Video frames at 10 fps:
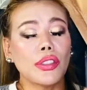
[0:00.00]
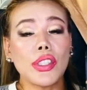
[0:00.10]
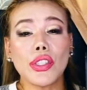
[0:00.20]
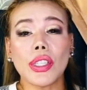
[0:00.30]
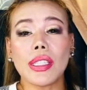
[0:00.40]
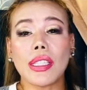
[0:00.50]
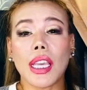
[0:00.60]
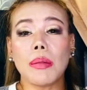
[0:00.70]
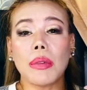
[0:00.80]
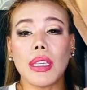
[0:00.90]
This just
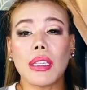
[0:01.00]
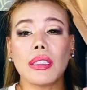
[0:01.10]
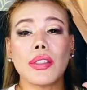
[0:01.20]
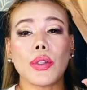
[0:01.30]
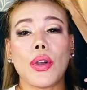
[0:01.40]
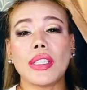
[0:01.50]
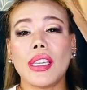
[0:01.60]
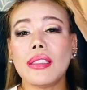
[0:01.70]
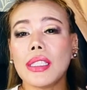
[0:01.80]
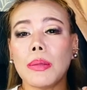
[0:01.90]
came in, so I
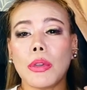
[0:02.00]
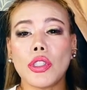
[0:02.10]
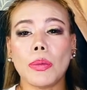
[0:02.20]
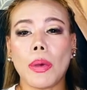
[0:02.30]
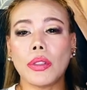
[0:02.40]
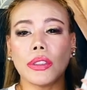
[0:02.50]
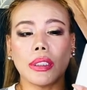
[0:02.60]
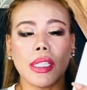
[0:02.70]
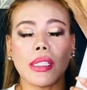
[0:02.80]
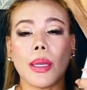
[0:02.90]
can't say much about
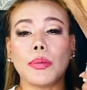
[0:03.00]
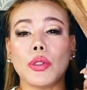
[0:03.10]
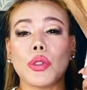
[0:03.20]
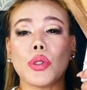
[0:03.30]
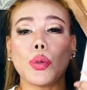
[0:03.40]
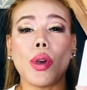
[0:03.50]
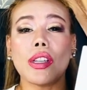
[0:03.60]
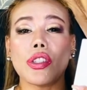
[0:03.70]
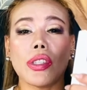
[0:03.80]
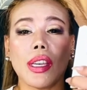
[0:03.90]
it except to
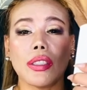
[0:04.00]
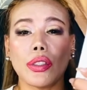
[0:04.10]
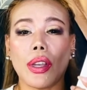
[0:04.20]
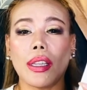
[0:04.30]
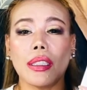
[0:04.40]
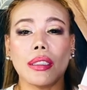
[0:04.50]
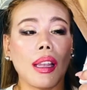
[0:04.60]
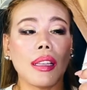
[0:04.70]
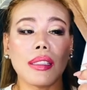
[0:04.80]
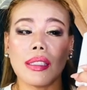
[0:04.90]
swatch and try it
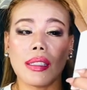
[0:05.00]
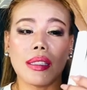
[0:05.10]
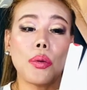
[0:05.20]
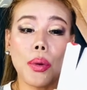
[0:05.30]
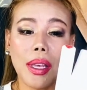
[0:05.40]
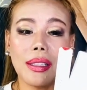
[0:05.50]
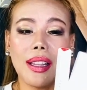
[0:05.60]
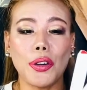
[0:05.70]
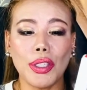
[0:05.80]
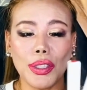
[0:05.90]
as well
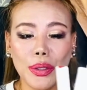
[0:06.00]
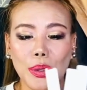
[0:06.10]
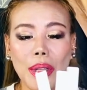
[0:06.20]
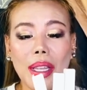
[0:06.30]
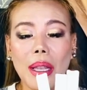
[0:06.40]
for you.